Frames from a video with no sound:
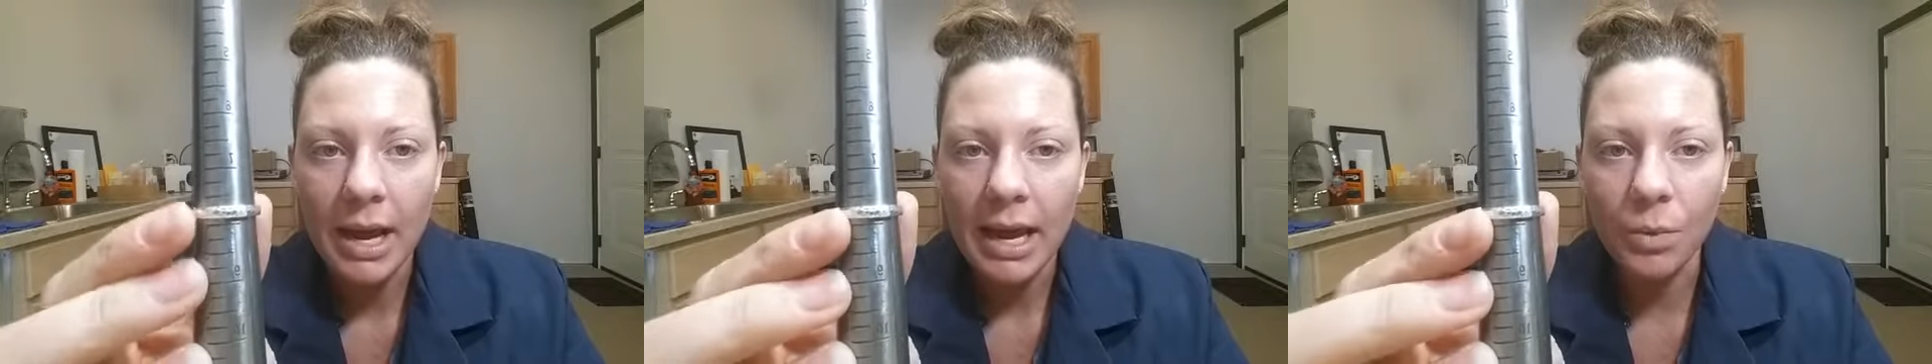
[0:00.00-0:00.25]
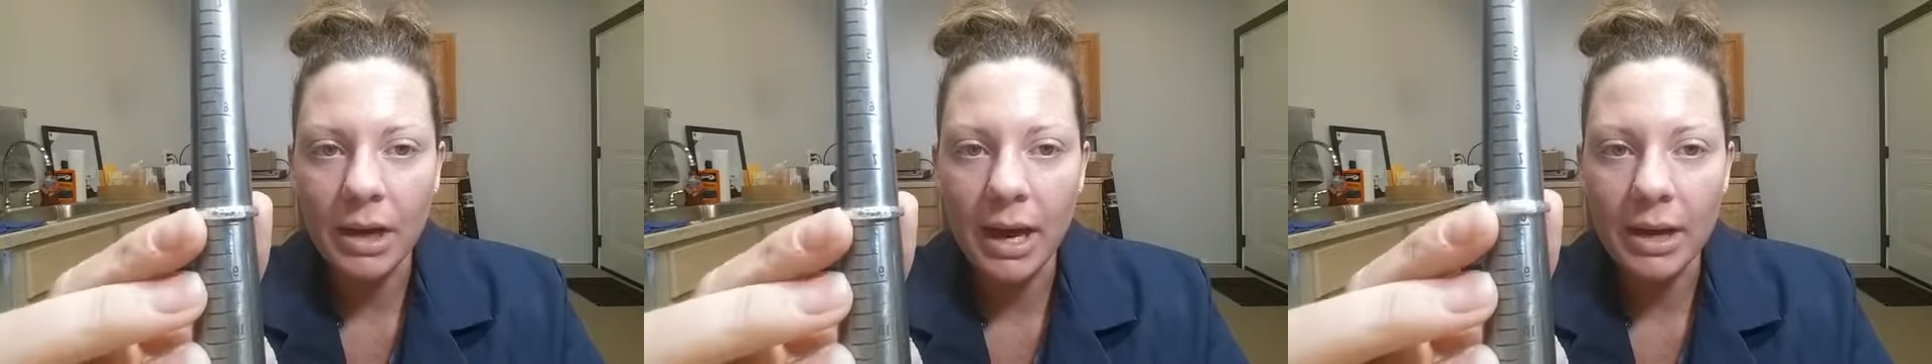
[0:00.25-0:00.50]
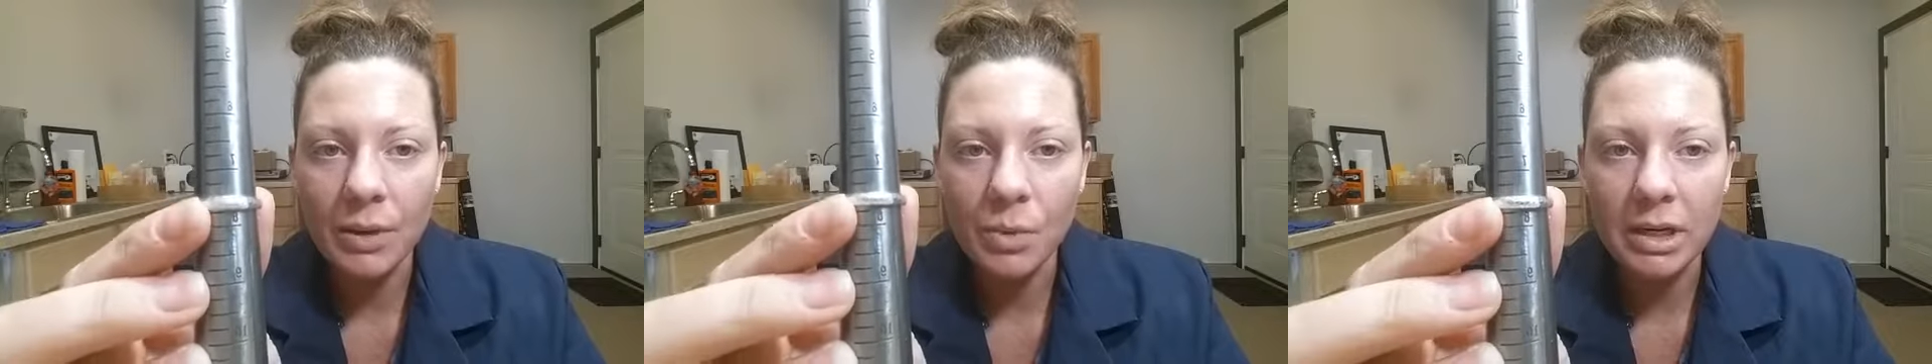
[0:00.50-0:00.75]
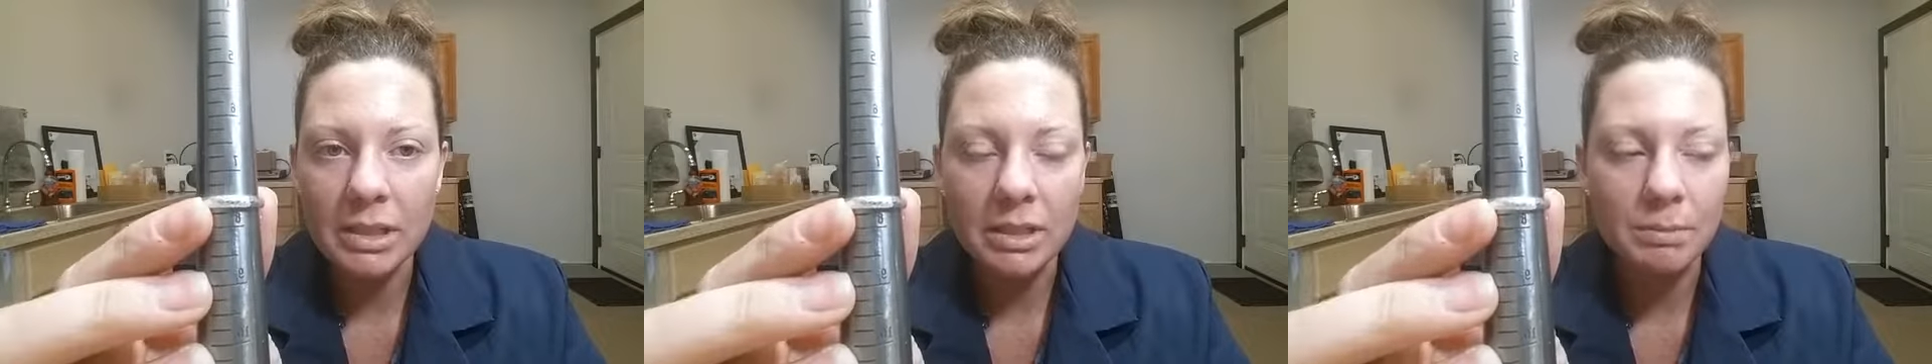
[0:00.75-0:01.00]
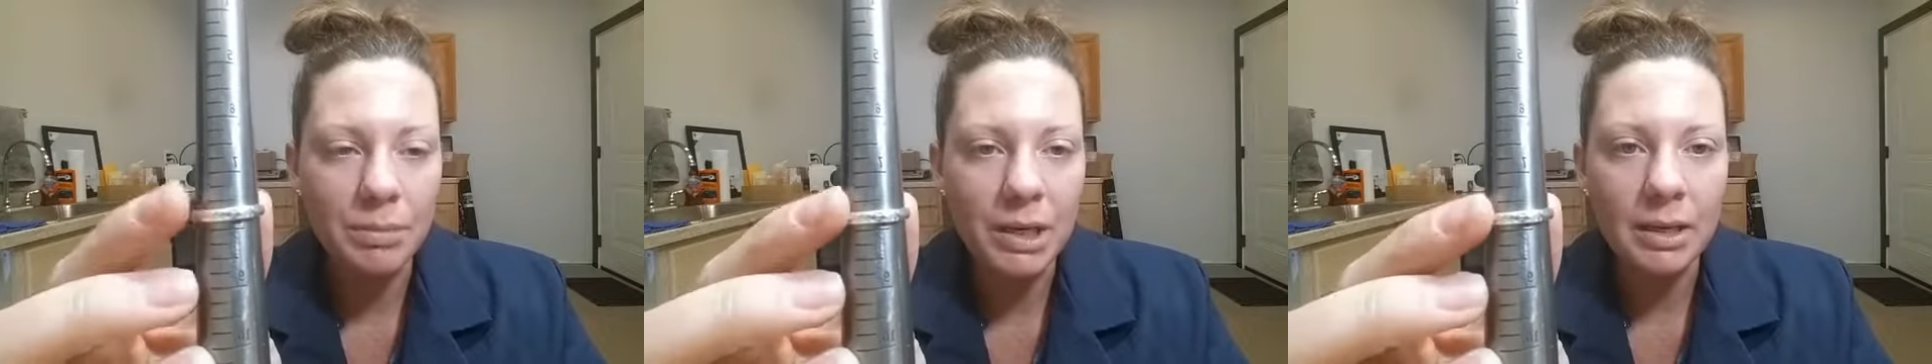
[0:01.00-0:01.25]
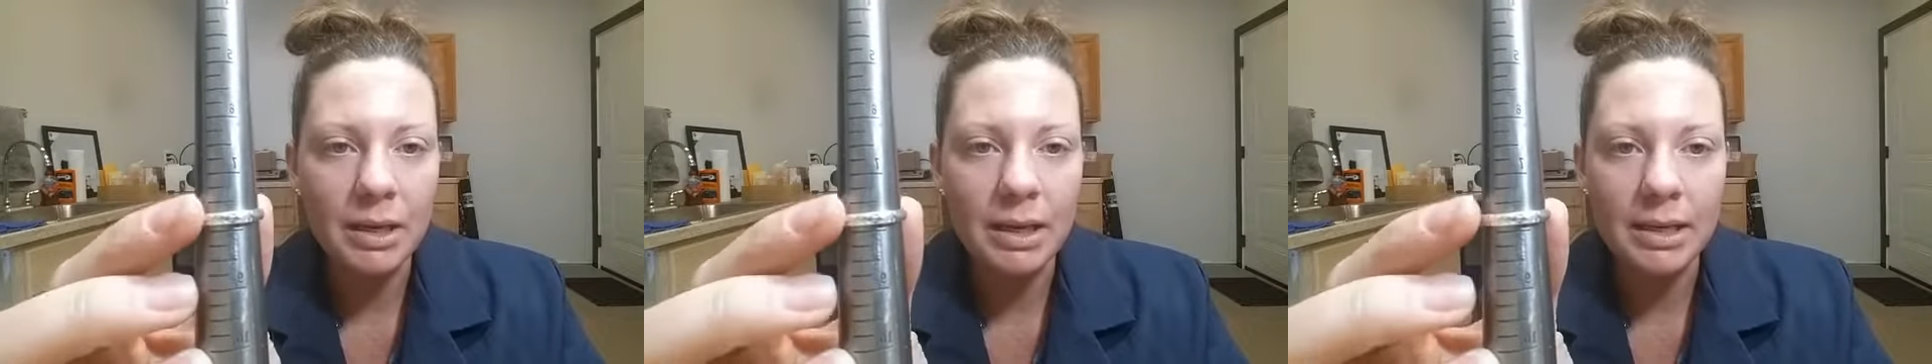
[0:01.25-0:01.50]
and what I want it to
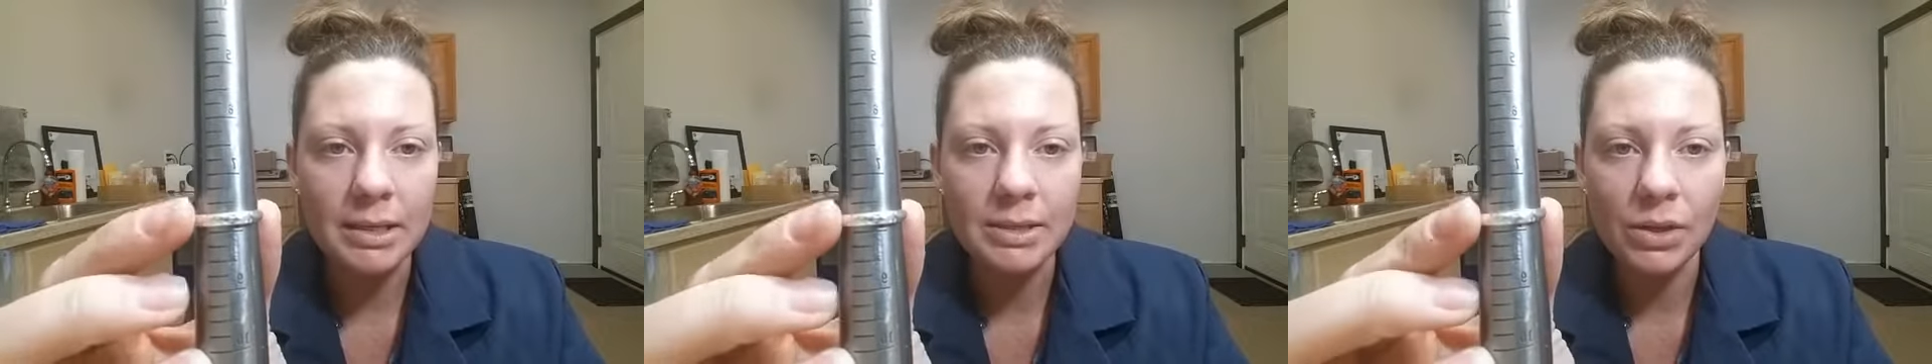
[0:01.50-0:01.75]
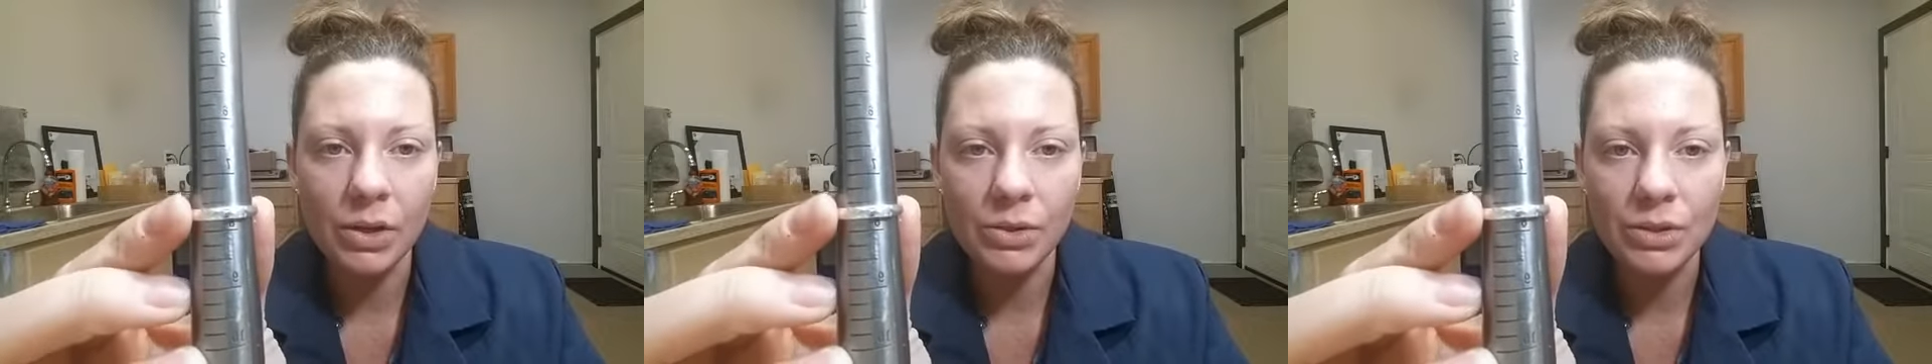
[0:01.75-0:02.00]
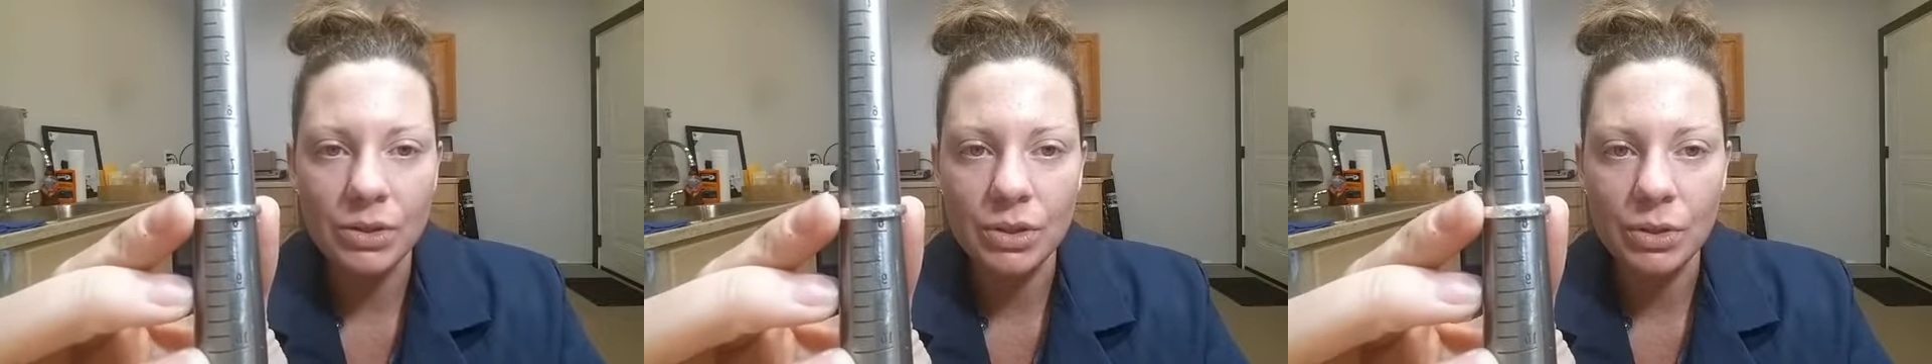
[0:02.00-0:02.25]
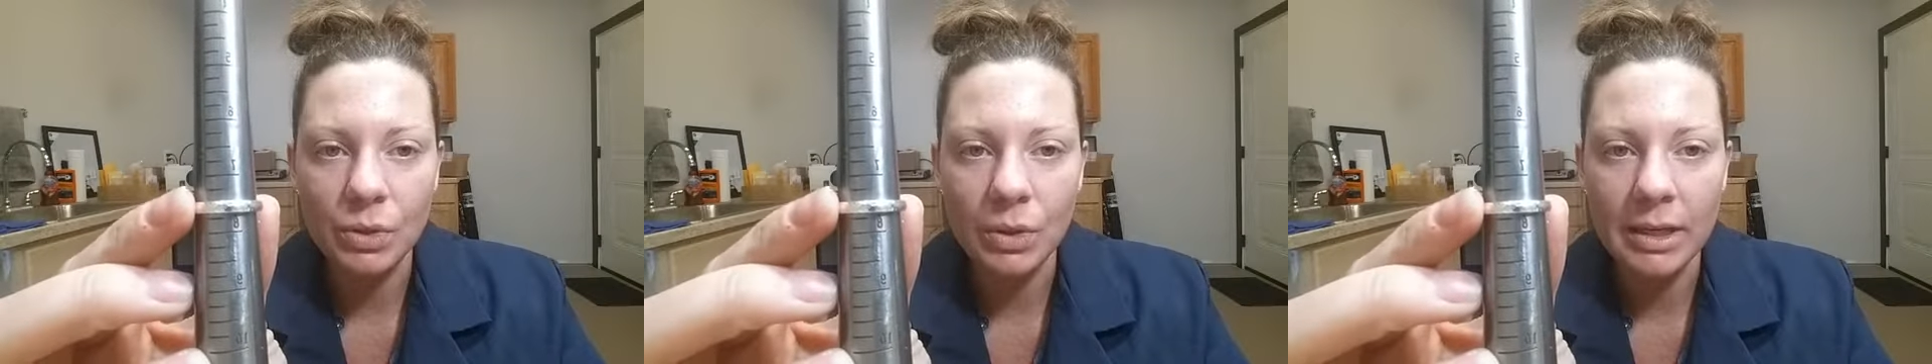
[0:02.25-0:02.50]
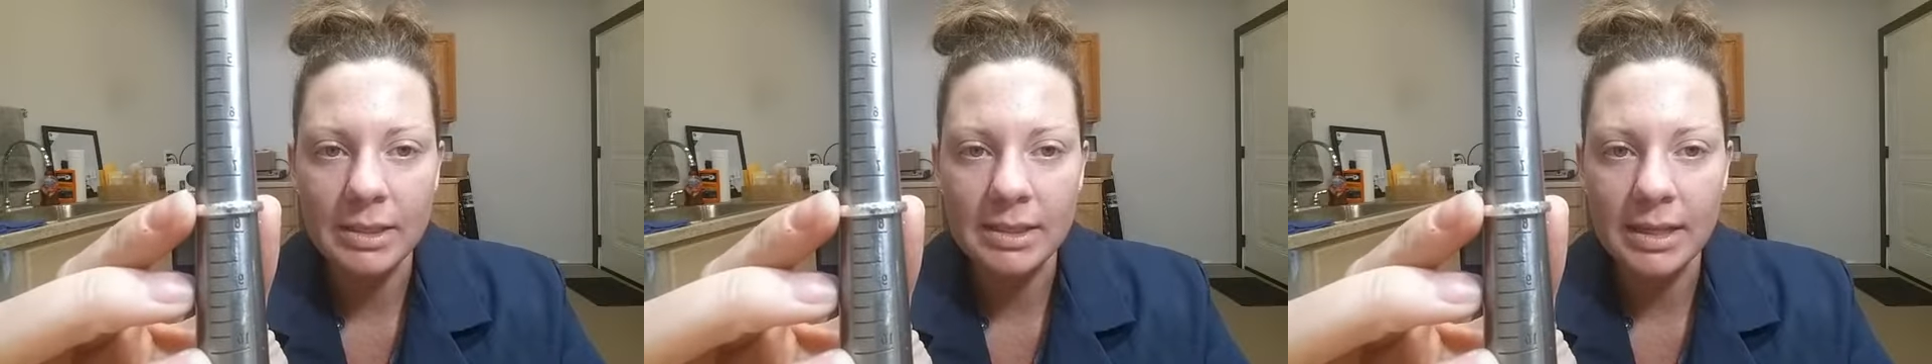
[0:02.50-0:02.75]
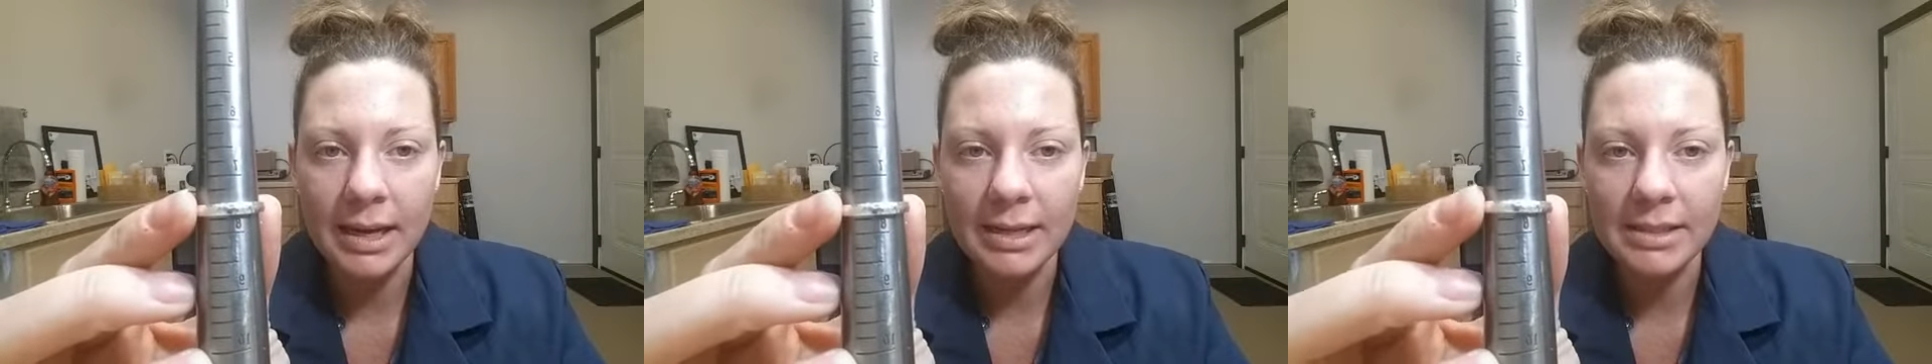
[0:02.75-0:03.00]
be is closer to a
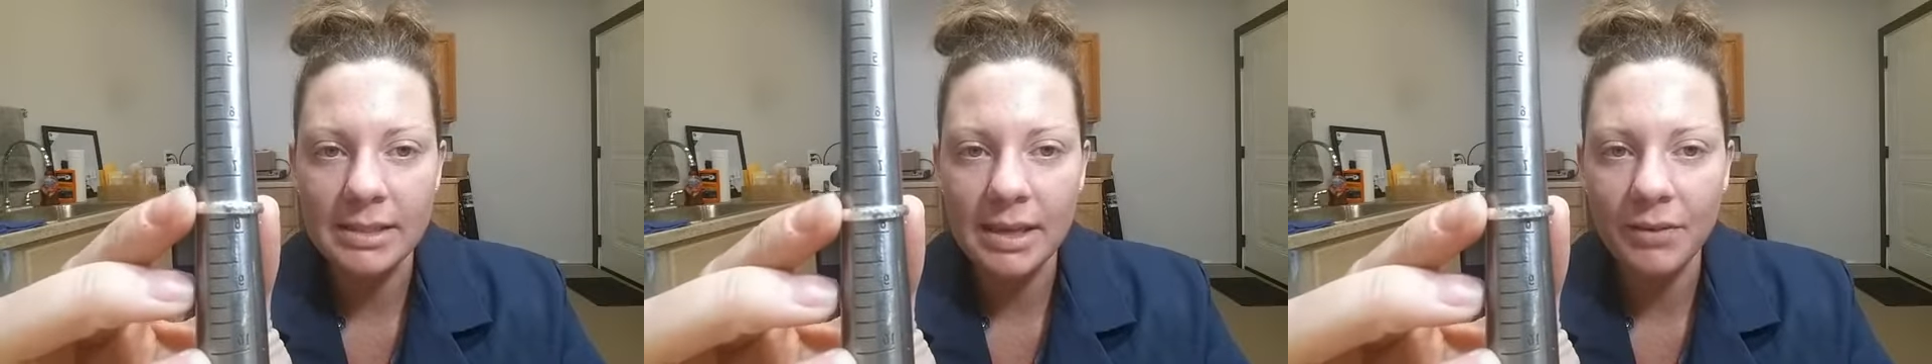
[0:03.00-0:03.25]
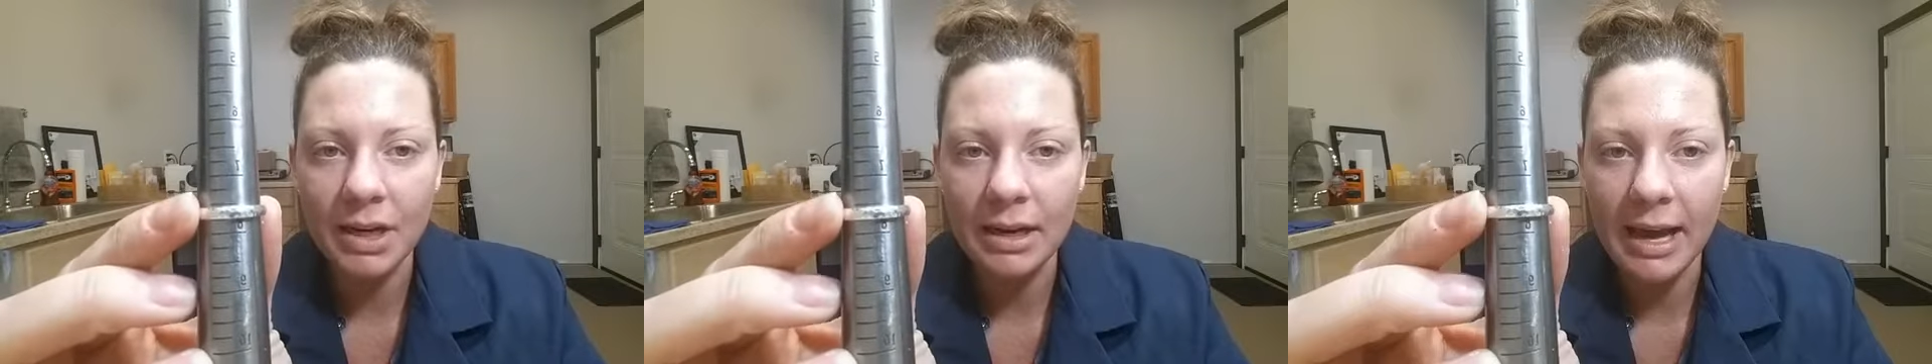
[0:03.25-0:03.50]
size 7.5,